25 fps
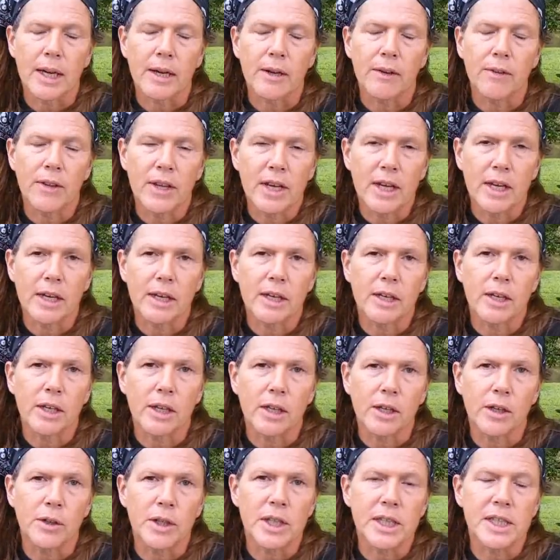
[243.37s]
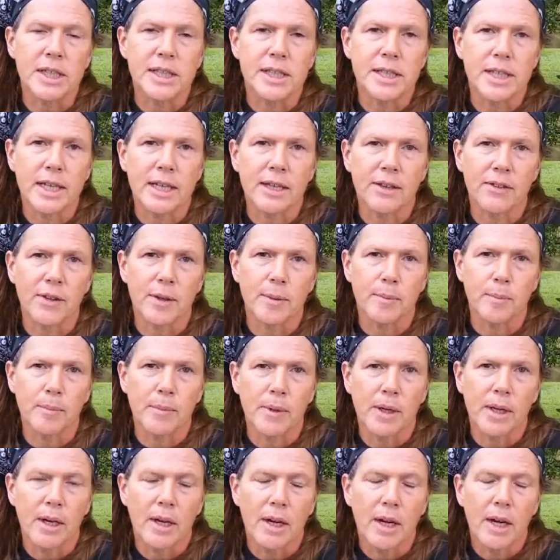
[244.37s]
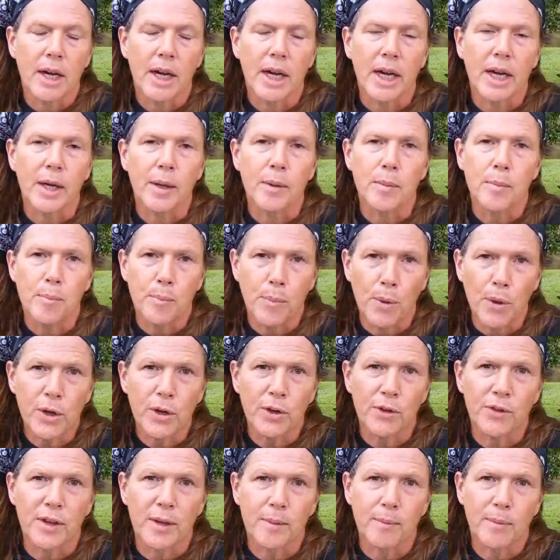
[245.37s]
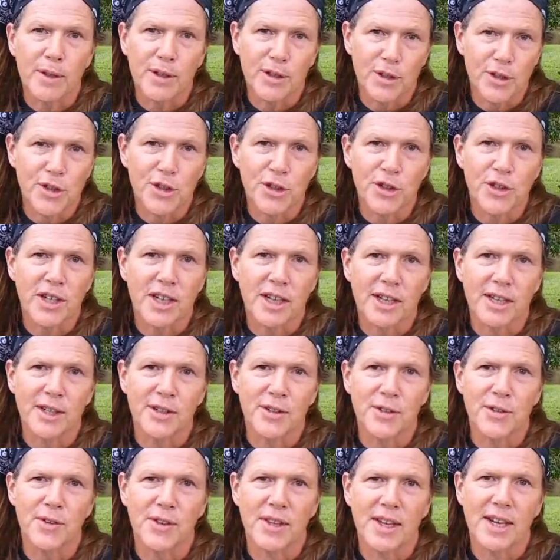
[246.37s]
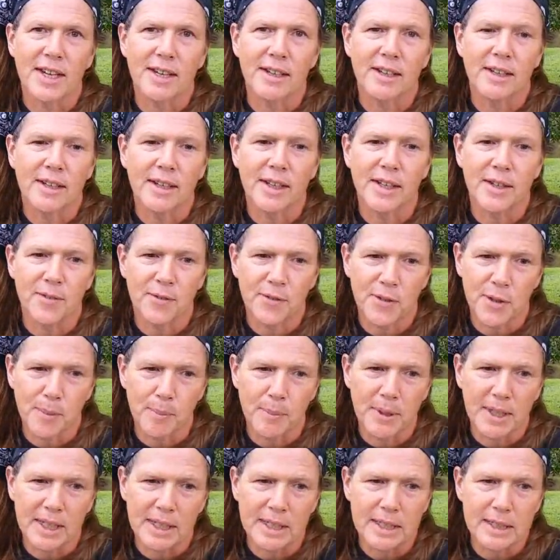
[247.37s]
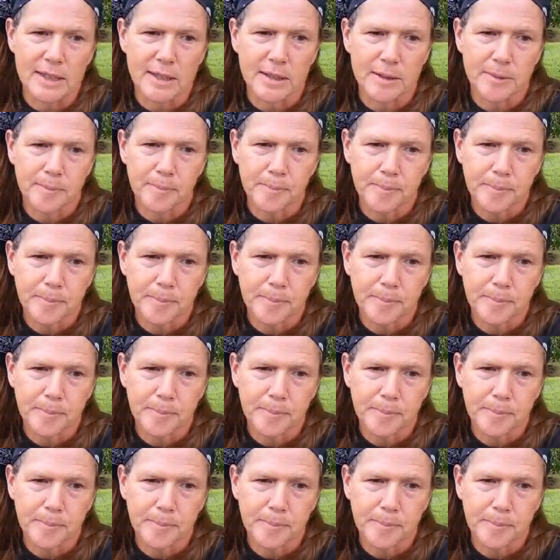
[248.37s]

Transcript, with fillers: And then you need to take them and boil them, and I'll show you how to do that in a few minutes.